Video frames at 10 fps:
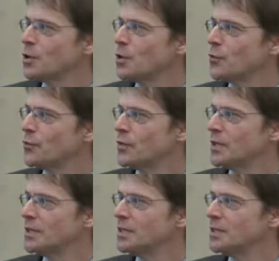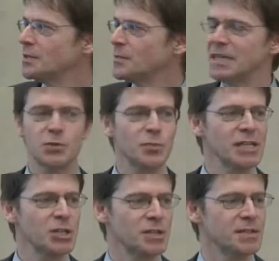of uh,
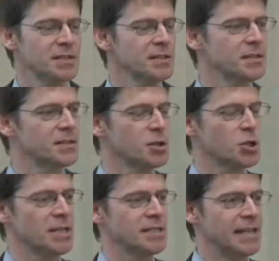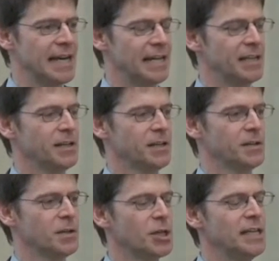expressions, such as I
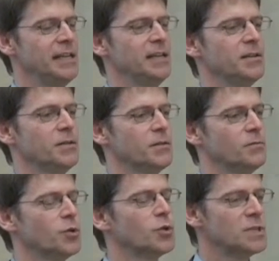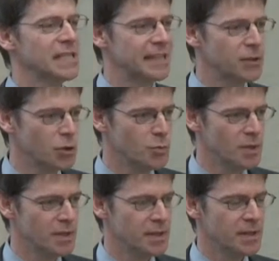really want to stay at
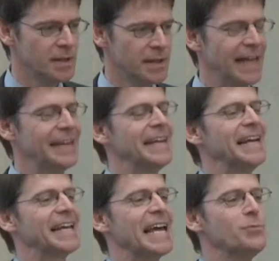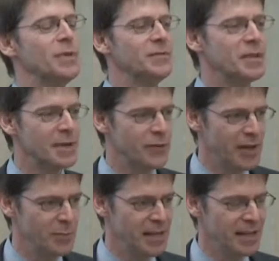home, then I can be with my
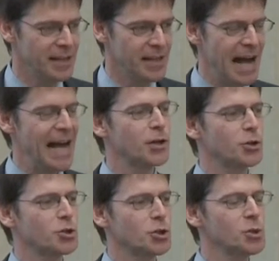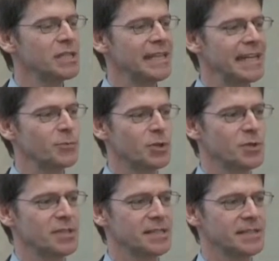family, I control the dying
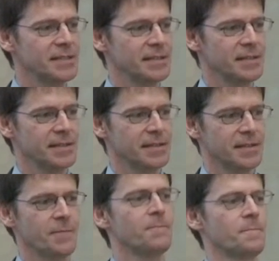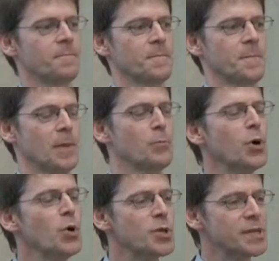process.
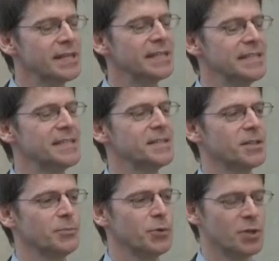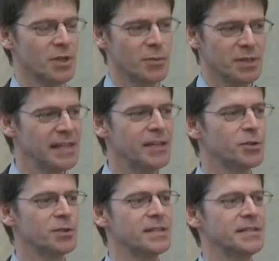Both uh, reasons are important, but they are
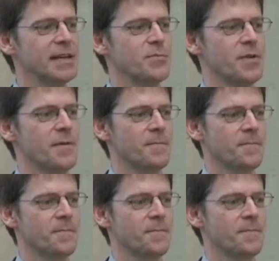not the same.